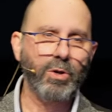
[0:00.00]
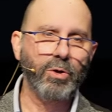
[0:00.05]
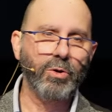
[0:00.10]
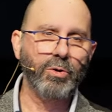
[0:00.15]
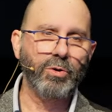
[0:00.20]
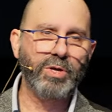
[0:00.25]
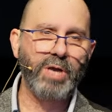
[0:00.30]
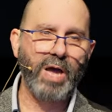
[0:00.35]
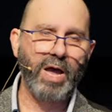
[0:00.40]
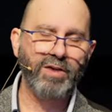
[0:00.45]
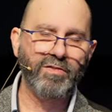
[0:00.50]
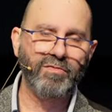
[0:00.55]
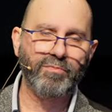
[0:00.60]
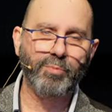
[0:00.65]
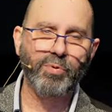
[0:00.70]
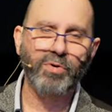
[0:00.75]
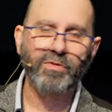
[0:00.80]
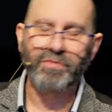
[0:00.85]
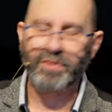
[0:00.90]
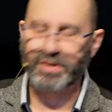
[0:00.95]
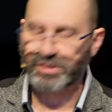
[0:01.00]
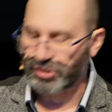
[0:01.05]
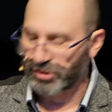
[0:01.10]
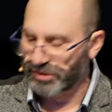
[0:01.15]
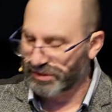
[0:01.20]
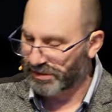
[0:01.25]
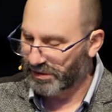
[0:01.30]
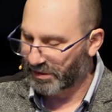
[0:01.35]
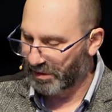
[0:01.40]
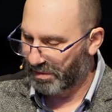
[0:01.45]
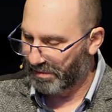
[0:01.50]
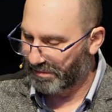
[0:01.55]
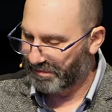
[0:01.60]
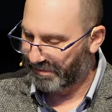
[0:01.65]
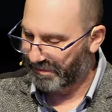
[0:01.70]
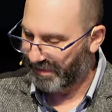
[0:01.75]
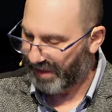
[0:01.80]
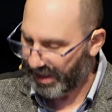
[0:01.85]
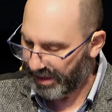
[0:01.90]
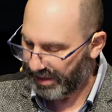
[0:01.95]
who gave professions of
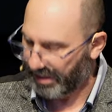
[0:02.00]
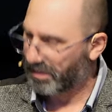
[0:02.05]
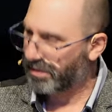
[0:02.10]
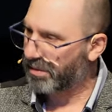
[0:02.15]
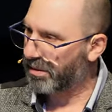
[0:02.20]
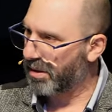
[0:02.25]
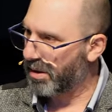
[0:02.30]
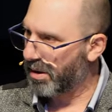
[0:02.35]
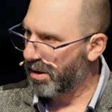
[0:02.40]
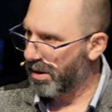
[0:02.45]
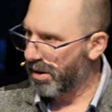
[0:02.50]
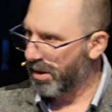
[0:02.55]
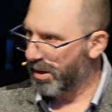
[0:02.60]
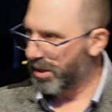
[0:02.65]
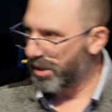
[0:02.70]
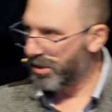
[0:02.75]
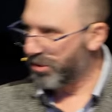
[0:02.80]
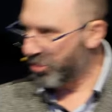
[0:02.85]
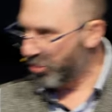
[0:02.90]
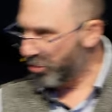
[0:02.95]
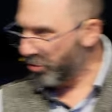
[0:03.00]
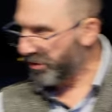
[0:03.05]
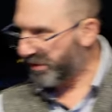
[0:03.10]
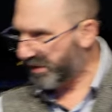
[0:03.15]
faith in New